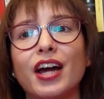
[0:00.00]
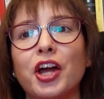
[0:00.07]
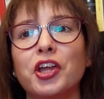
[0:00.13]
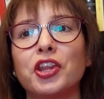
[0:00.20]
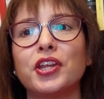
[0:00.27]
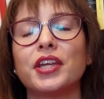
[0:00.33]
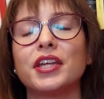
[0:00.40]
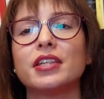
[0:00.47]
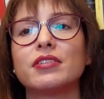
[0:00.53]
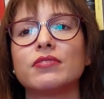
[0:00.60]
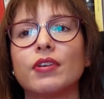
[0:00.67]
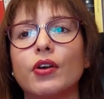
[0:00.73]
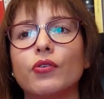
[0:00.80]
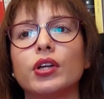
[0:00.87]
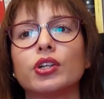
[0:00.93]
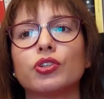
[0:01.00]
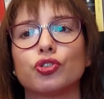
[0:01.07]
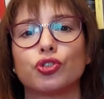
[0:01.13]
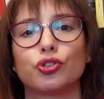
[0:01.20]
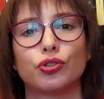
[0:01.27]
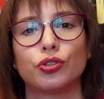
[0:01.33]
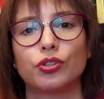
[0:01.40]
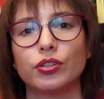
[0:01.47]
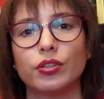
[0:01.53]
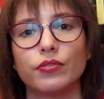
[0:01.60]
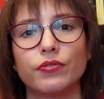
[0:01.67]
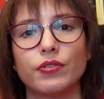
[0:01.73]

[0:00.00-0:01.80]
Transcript: I think he's very unsure of